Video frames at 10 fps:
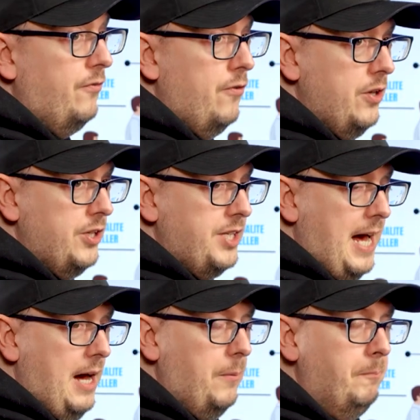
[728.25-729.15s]
further
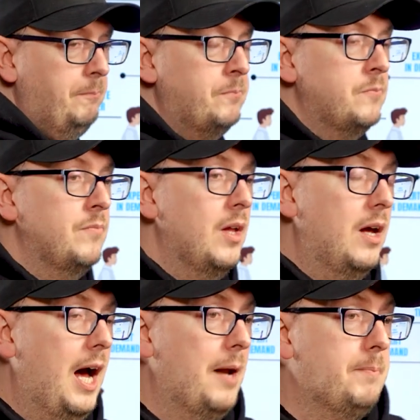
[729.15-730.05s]
down
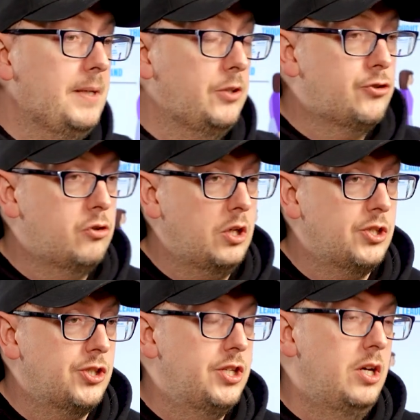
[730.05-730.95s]
and build
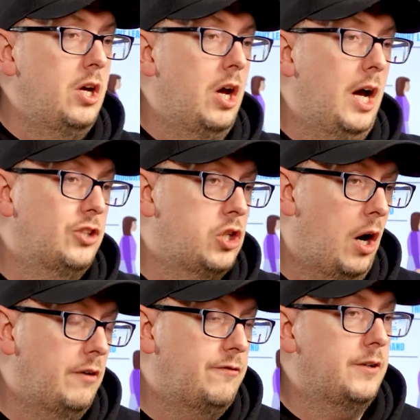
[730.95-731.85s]
trust and
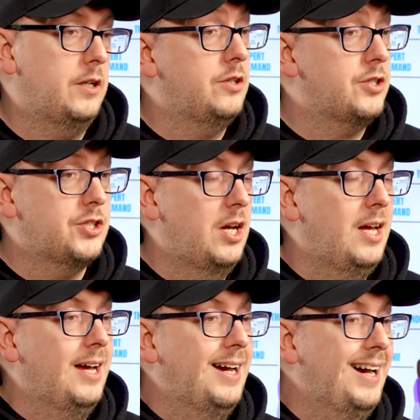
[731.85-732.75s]
confidence.
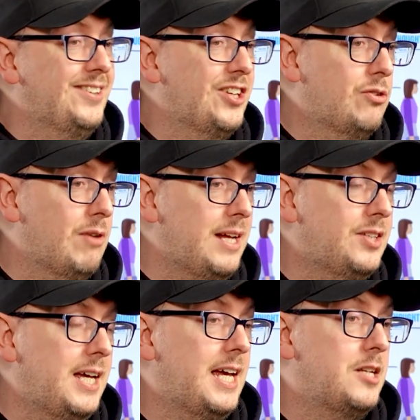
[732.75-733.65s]
And the great
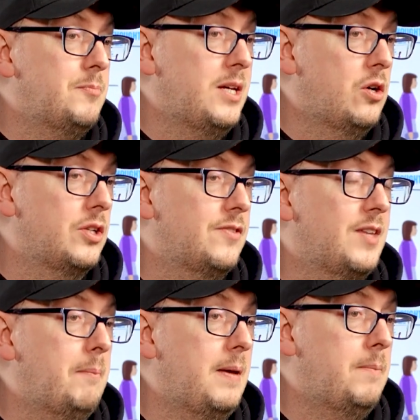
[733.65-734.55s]
thing is, because of
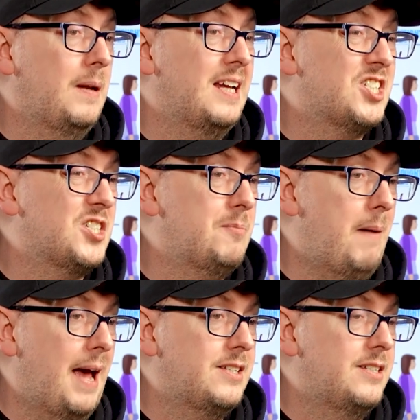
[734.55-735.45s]
that, people
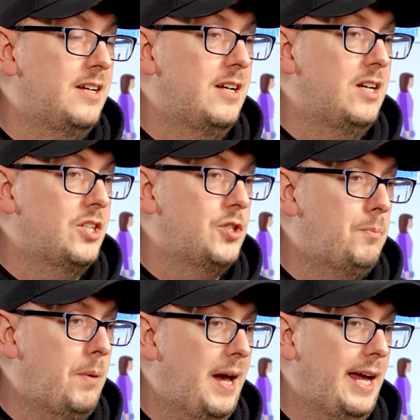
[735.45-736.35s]
expect to
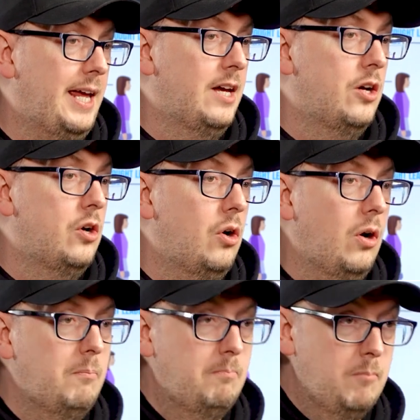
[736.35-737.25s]
pay
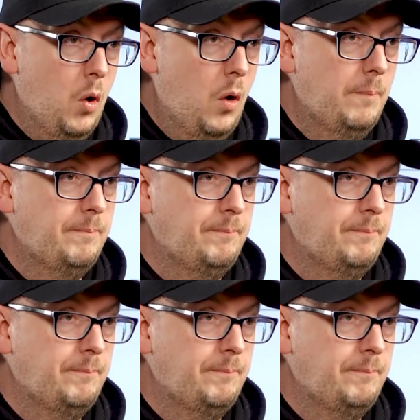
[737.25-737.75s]
more.